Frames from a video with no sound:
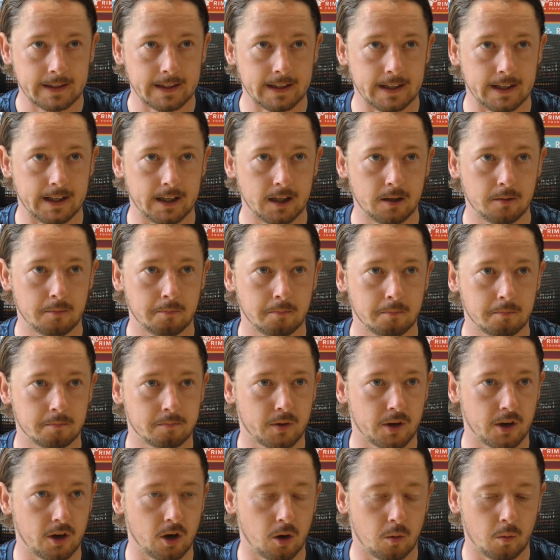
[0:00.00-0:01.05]

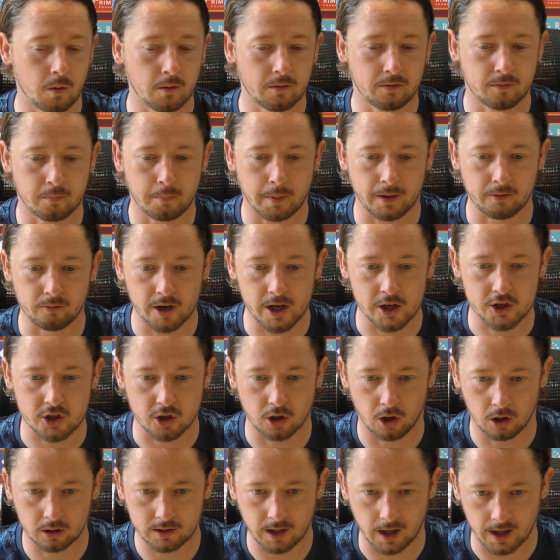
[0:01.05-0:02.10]
You know, we've been
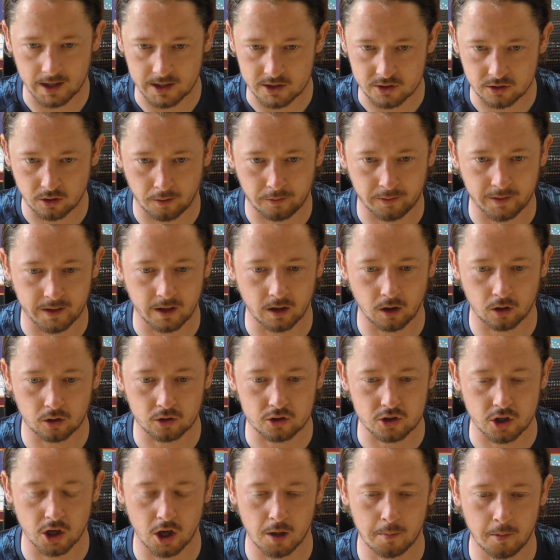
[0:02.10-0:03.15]
reassured that it's nothing
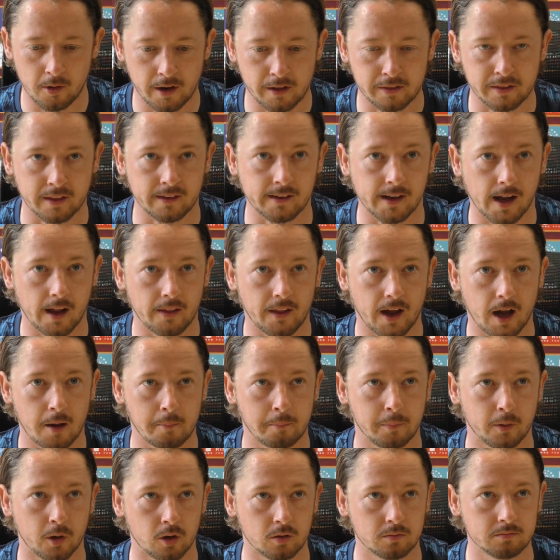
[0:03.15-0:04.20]
long term or anything like
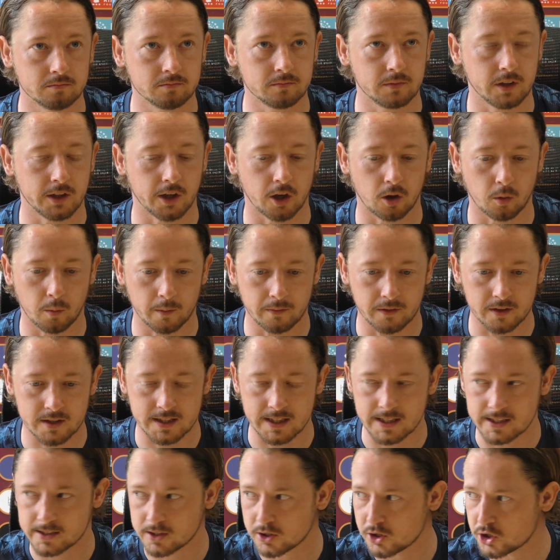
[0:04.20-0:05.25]
that. But, you know, with the
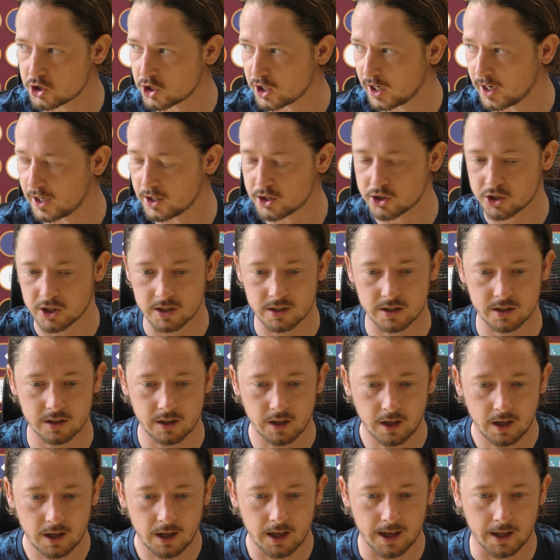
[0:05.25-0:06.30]
season changes
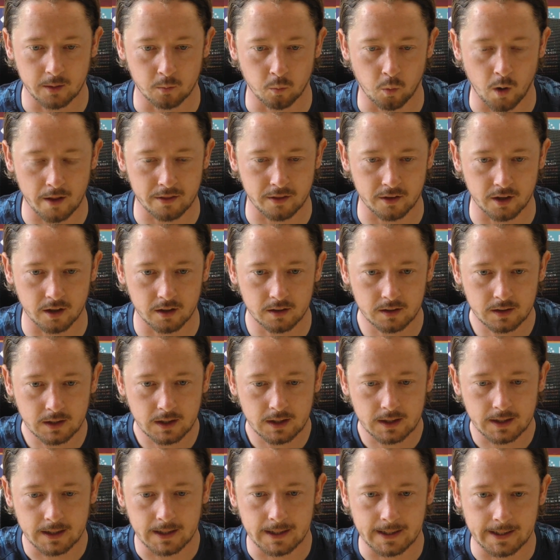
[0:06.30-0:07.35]
in weather,
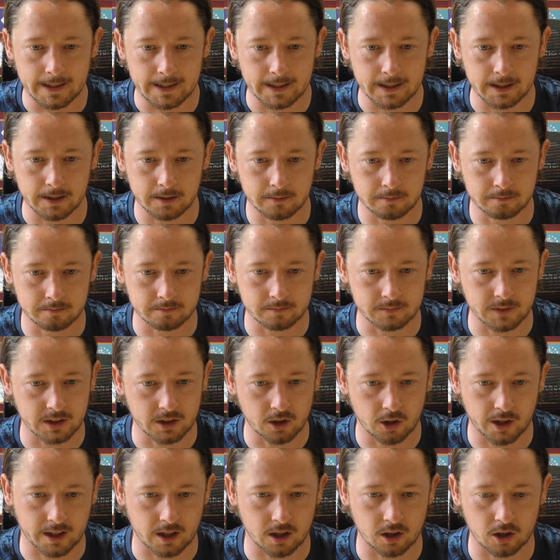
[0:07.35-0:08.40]
you
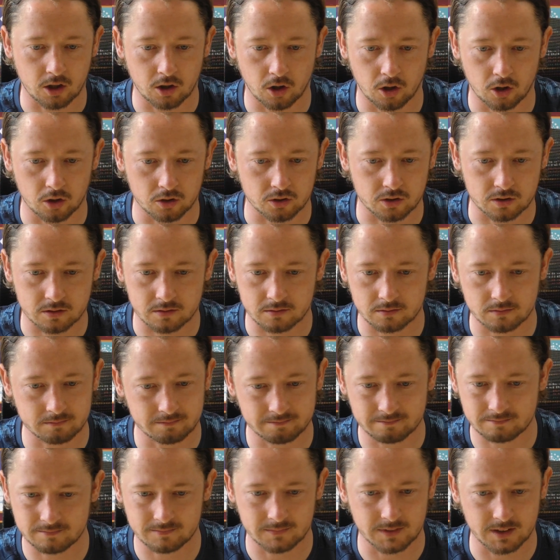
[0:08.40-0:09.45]
know, it can cause,
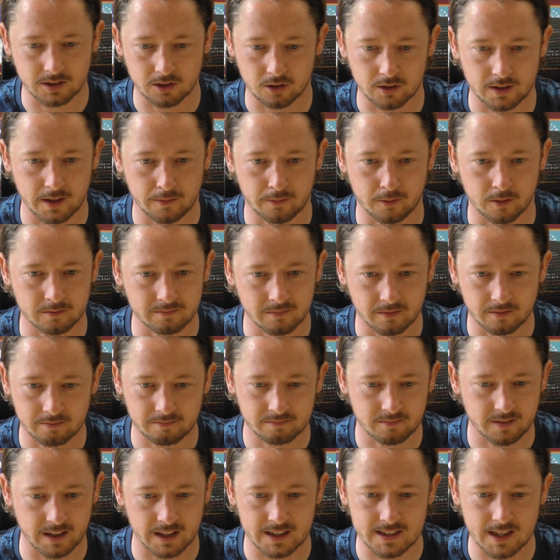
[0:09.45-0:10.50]
you know, different
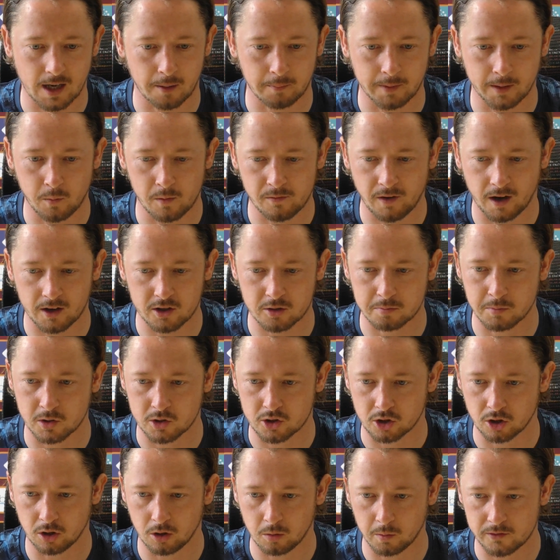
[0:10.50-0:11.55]
things happening with asthma.
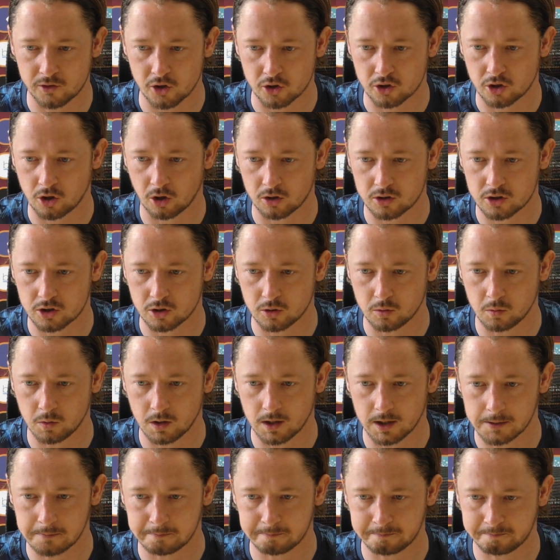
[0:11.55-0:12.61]
So we've just got
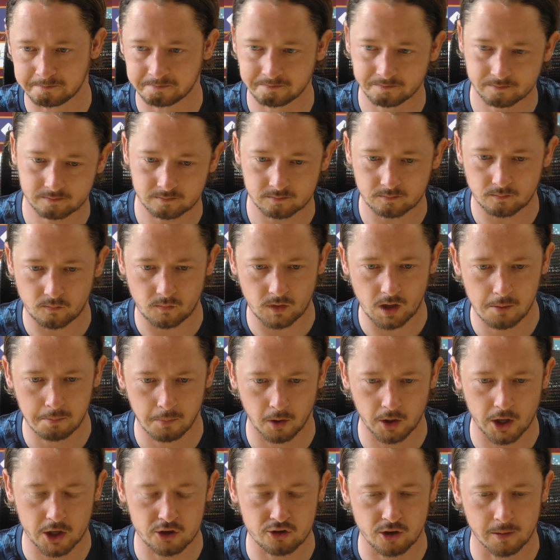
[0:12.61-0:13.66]
to
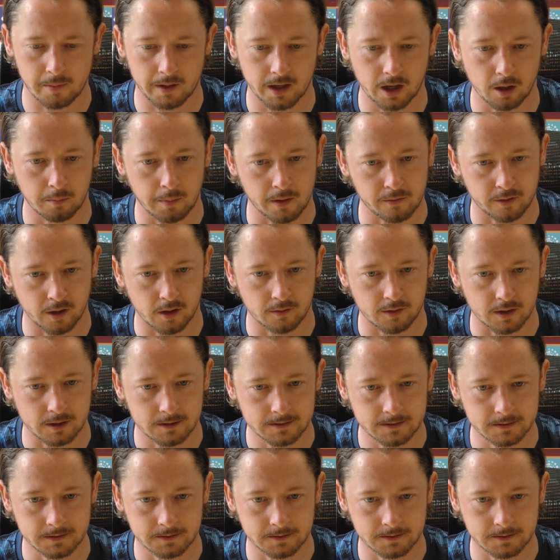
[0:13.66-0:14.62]
monitor him a little bit further.